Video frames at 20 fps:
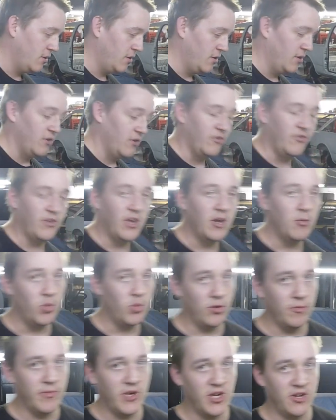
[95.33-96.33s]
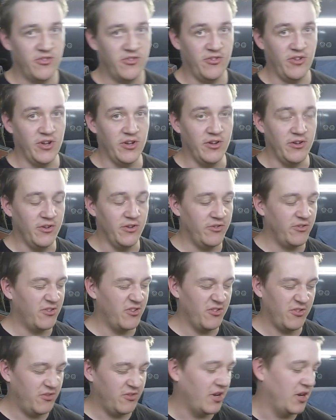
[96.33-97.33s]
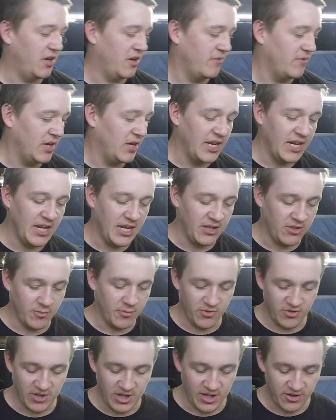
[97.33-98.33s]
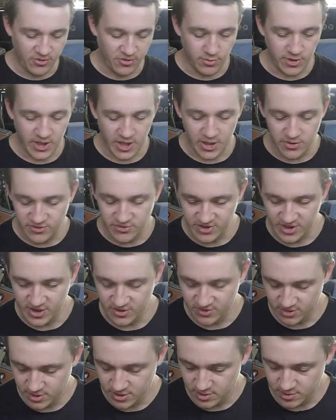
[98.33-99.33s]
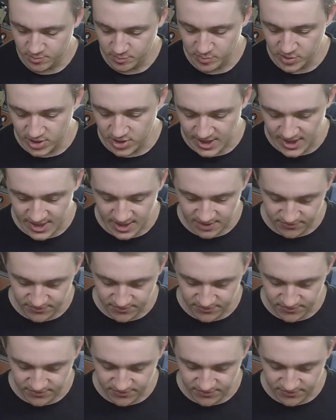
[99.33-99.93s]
So I haven't bought the master cylinders because I don't really need them until it's all coated, but I have